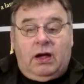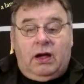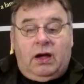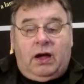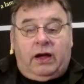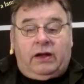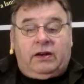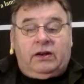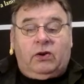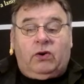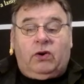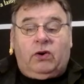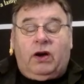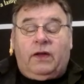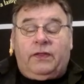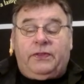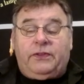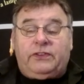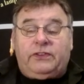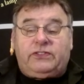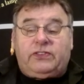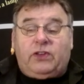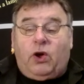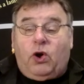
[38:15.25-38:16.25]
I know
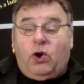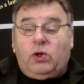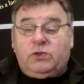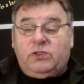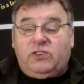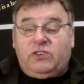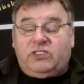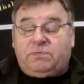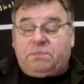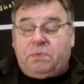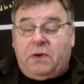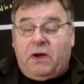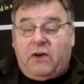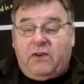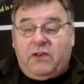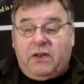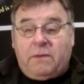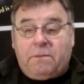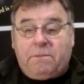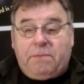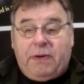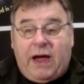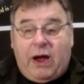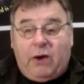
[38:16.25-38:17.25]
others, the Holy Spirit
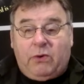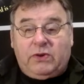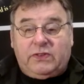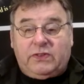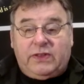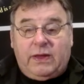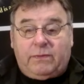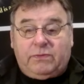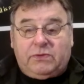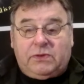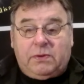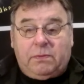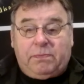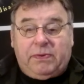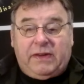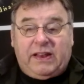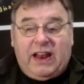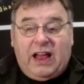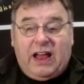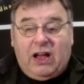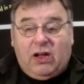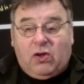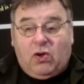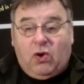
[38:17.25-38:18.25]
empowered them to beat
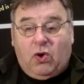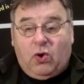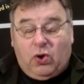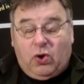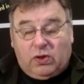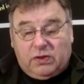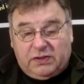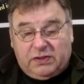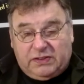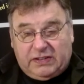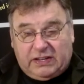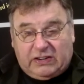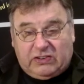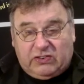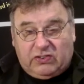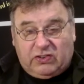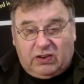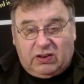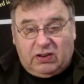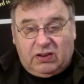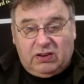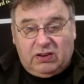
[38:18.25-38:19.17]
alcohol addiction.